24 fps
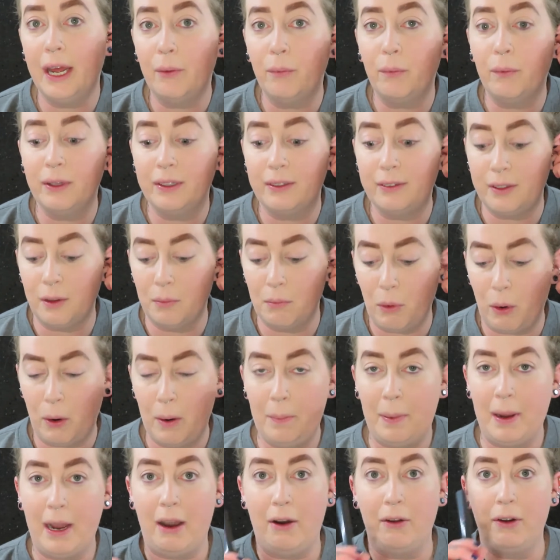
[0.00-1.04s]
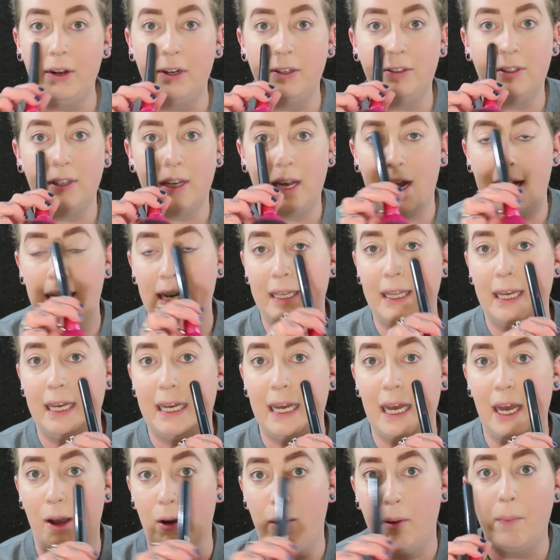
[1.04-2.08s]
with some more powder to kind of like
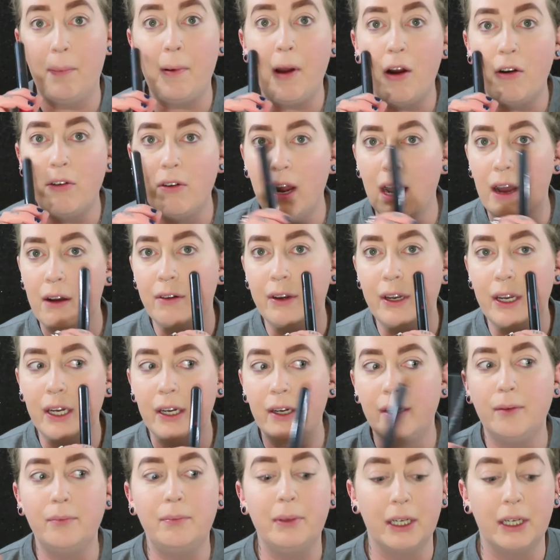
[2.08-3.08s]
help around here,